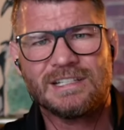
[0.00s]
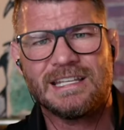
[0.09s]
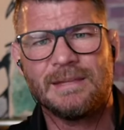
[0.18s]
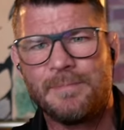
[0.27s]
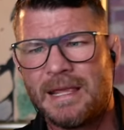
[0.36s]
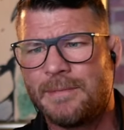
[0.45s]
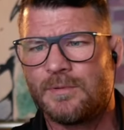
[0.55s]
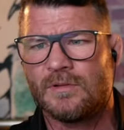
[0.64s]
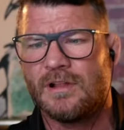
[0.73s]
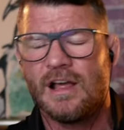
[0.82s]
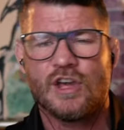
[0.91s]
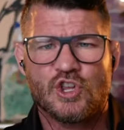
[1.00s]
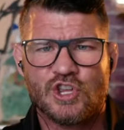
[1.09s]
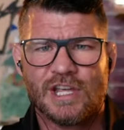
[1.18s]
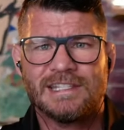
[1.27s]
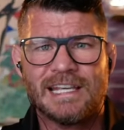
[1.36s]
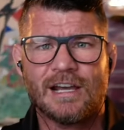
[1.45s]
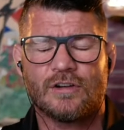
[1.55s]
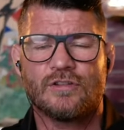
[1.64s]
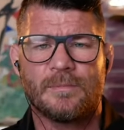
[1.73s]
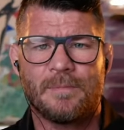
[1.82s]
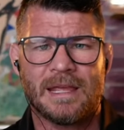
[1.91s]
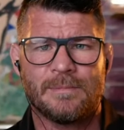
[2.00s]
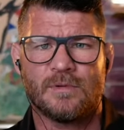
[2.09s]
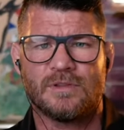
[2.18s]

see people shitting on other people.